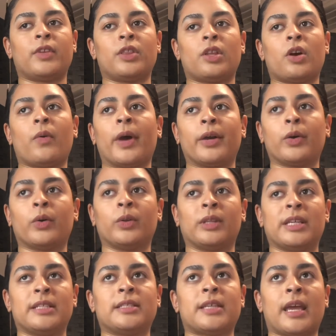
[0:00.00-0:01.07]
though I
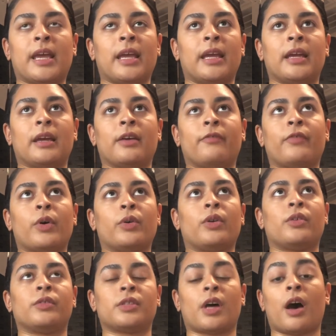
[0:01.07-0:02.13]
only take
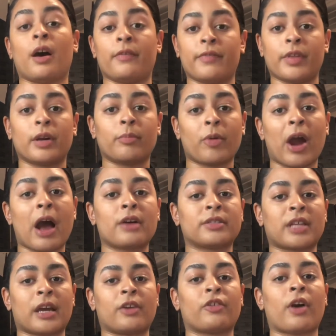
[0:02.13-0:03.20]
photos of their brows,
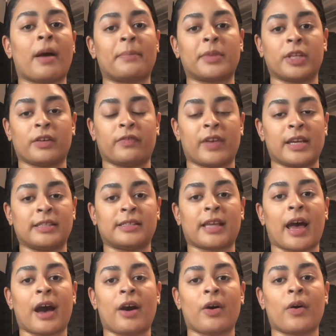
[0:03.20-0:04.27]
I crop their face
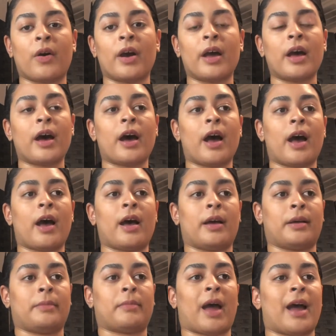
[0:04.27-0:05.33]
out.
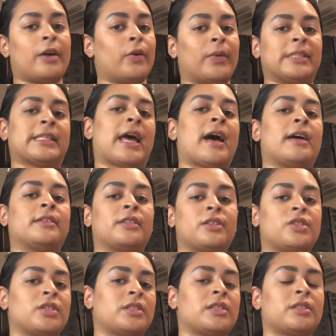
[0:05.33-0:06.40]
I always ask
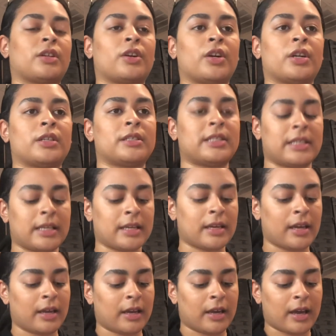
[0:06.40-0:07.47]
just as a courtesy.
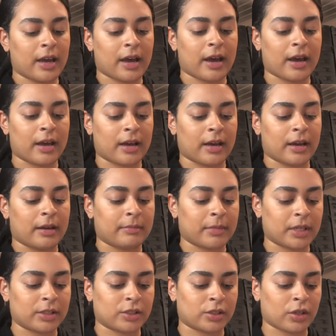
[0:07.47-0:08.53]

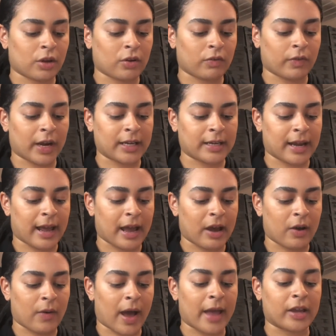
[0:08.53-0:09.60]
So right
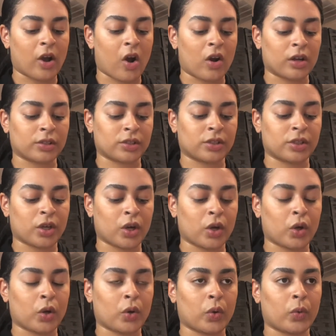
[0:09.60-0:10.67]
now I
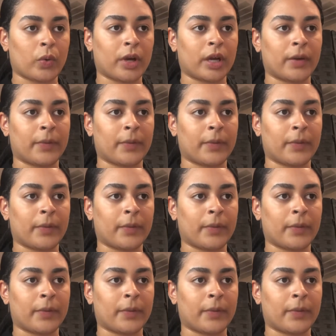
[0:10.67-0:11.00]
also